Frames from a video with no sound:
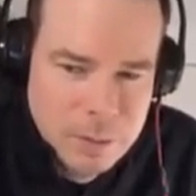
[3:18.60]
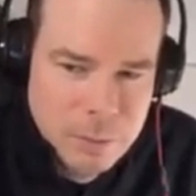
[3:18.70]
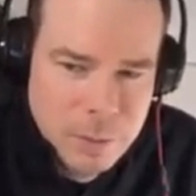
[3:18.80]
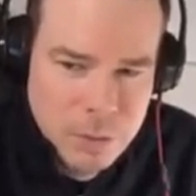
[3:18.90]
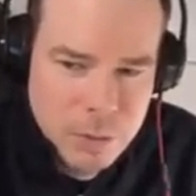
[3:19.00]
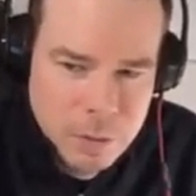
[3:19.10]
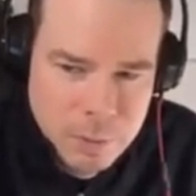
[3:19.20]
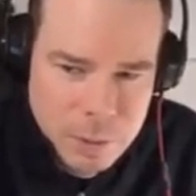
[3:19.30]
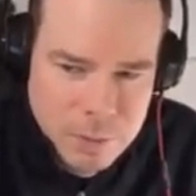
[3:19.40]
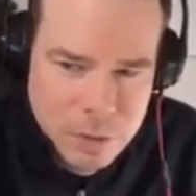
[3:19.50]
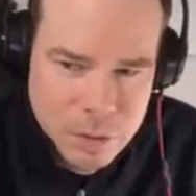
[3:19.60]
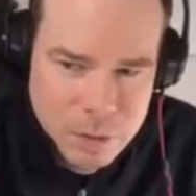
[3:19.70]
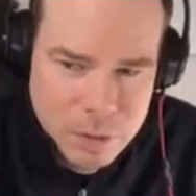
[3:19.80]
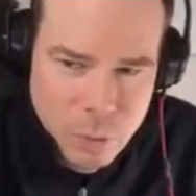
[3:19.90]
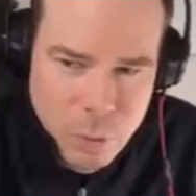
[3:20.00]
when you do them individually.
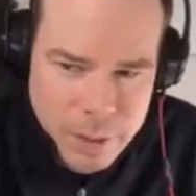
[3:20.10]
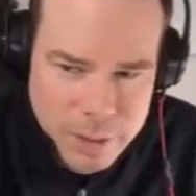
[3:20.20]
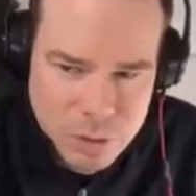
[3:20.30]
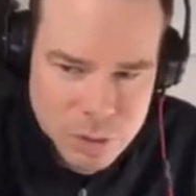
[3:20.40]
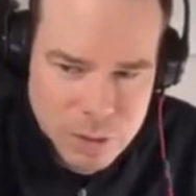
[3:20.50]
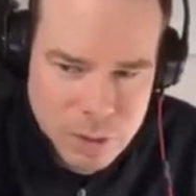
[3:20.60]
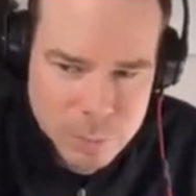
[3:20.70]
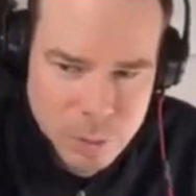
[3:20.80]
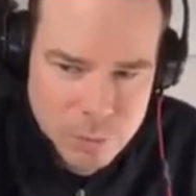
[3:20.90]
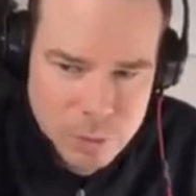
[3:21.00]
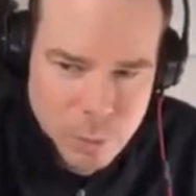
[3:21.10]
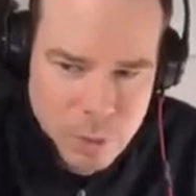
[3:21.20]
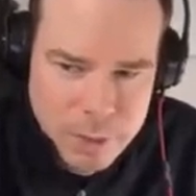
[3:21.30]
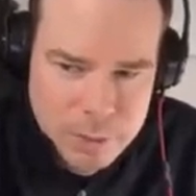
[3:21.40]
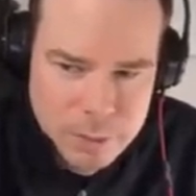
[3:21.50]
So Y is just an up move. So
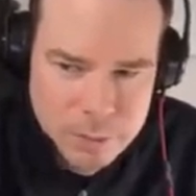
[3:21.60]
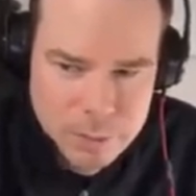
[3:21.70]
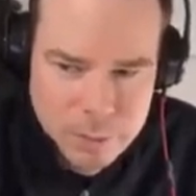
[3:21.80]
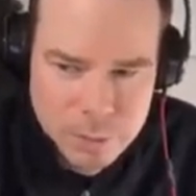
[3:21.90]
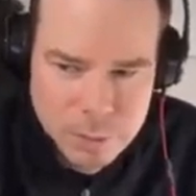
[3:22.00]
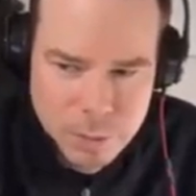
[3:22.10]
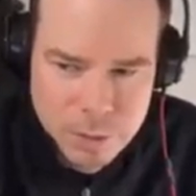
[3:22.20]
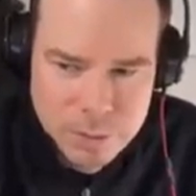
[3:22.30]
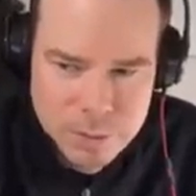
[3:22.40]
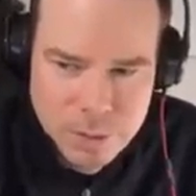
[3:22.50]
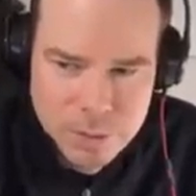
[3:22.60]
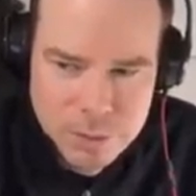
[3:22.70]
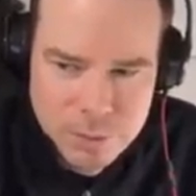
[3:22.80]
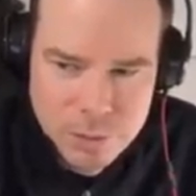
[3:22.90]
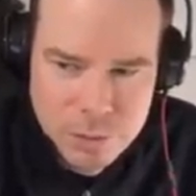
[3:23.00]
Y is, oops, I'm on the
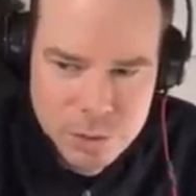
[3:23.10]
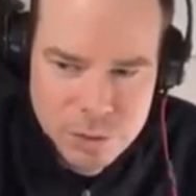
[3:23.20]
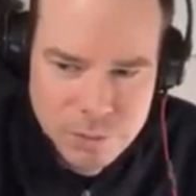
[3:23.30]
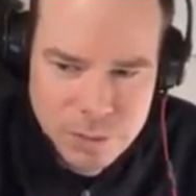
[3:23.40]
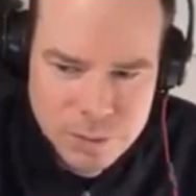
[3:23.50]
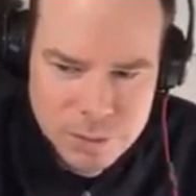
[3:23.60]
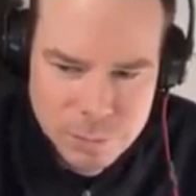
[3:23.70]
stickers version of this.